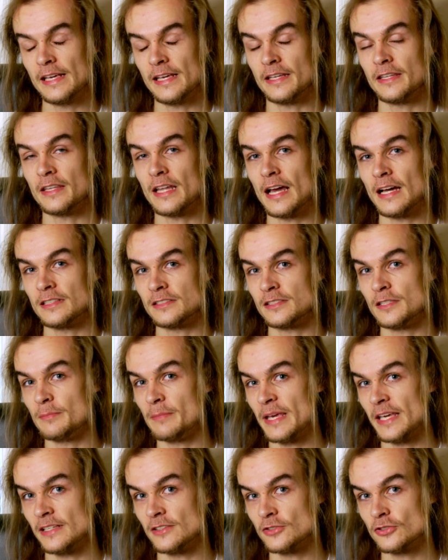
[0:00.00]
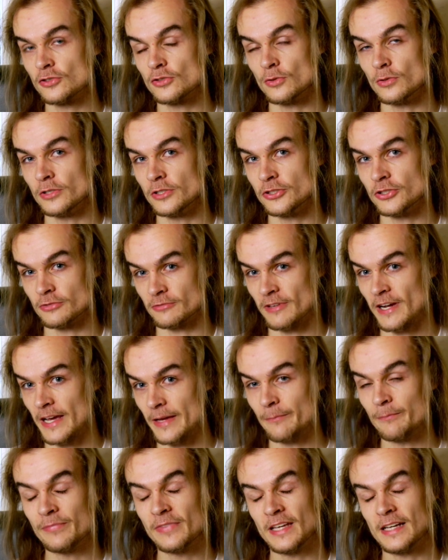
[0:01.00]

in as the main storage array.